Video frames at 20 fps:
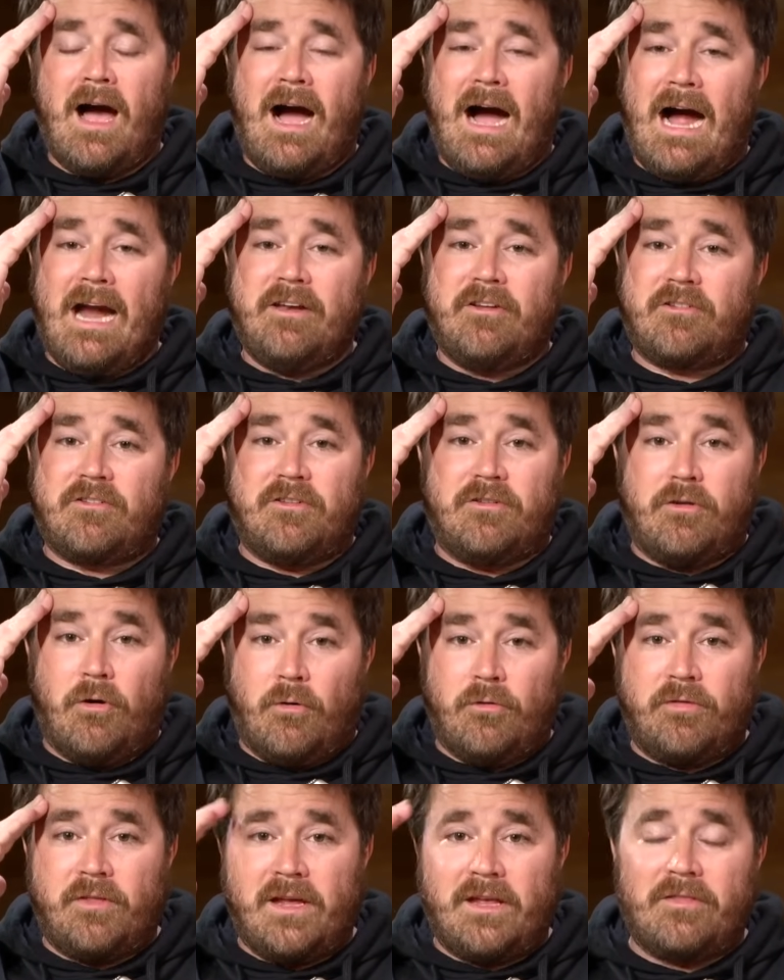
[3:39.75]
I just
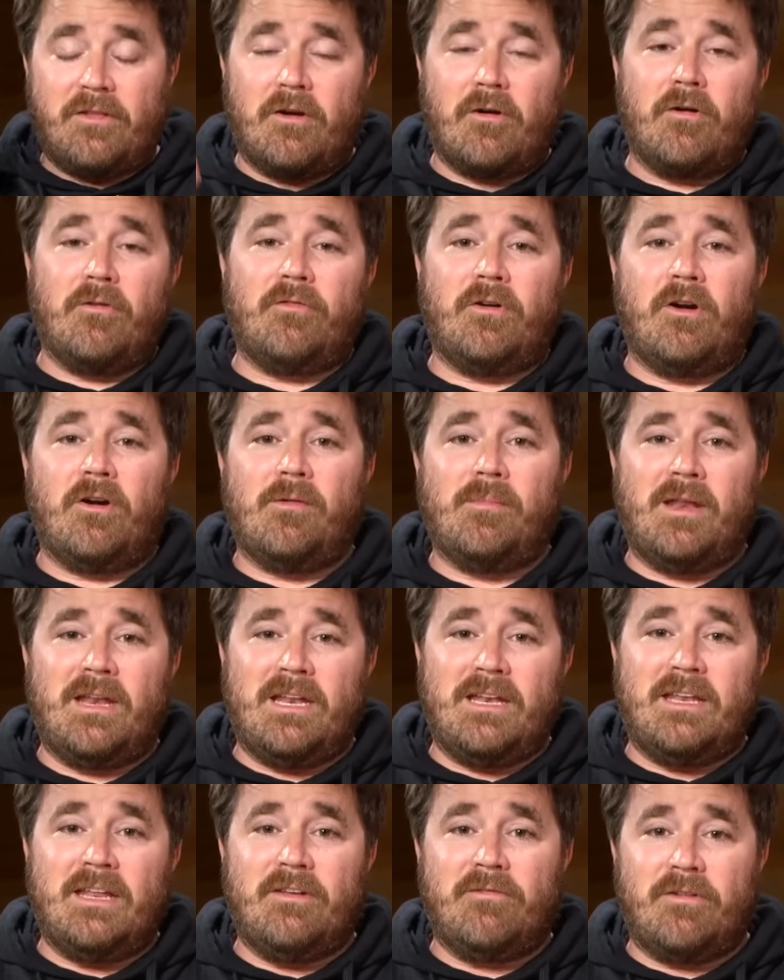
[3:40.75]
don't think there are very
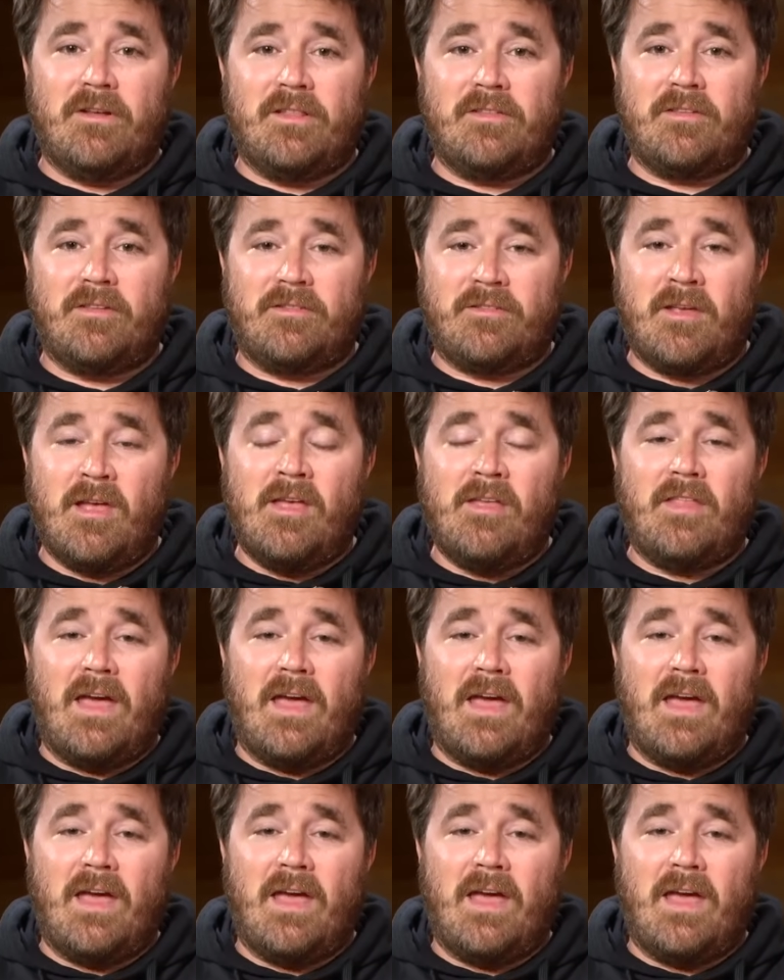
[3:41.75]
many defenses